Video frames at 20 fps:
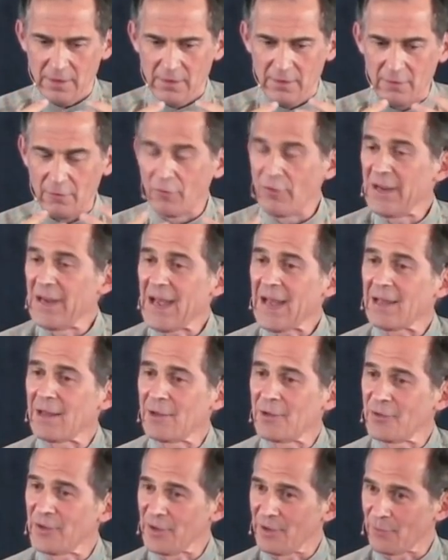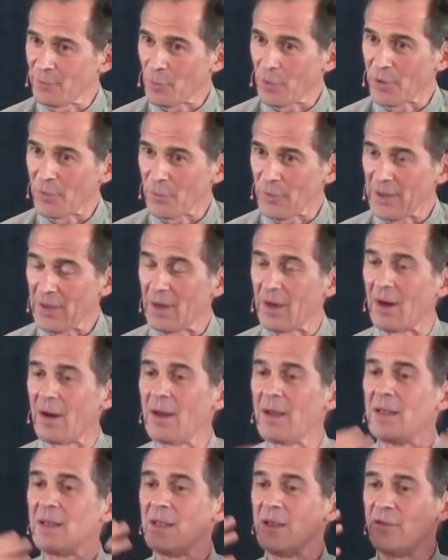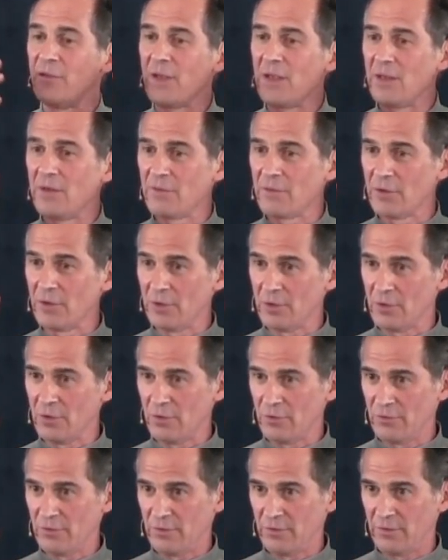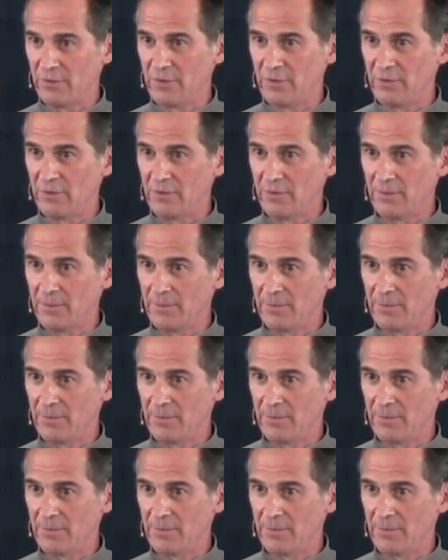reality of what we are is infinite consciousness.